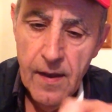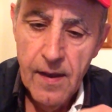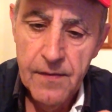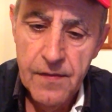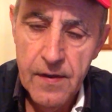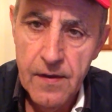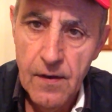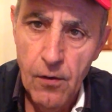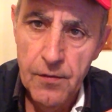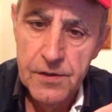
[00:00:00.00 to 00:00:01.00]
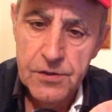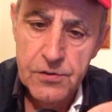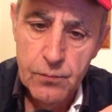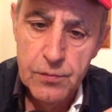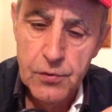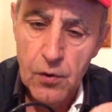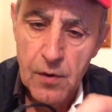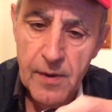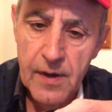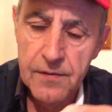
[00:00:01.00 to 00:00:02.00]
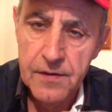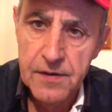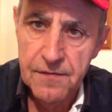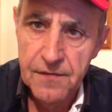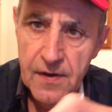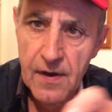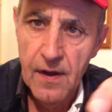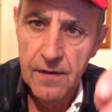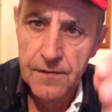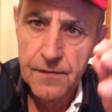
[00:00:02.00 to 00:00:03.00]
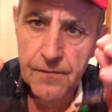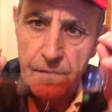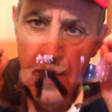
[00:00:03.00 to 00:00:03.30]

And the orange, we'll talk about the different colours.